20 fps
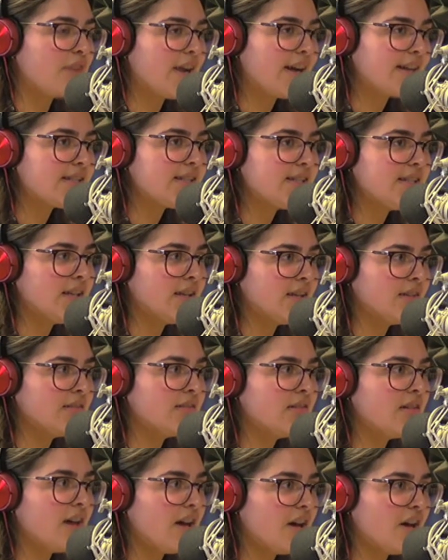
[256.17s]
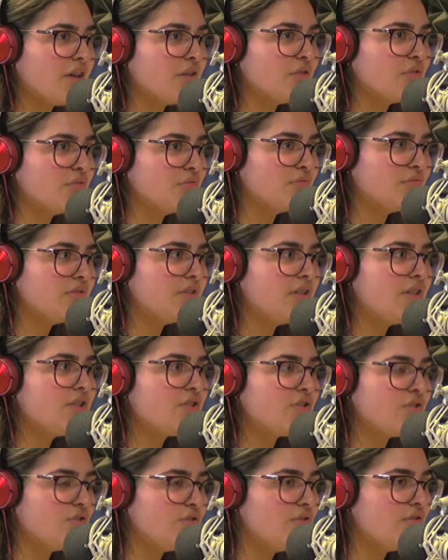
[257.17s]
practicing how
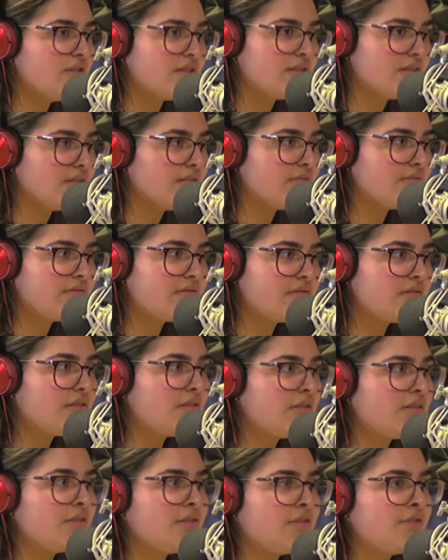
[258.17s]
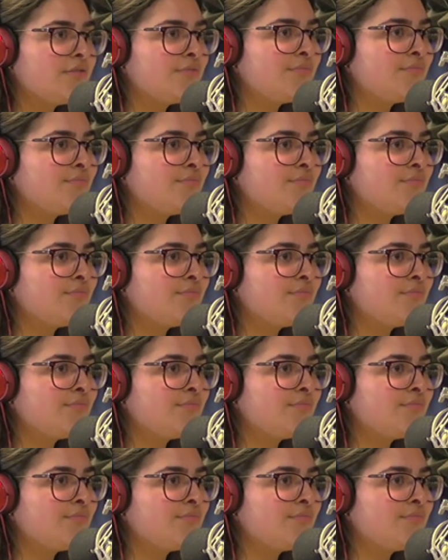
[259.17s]
to do stuff. And also those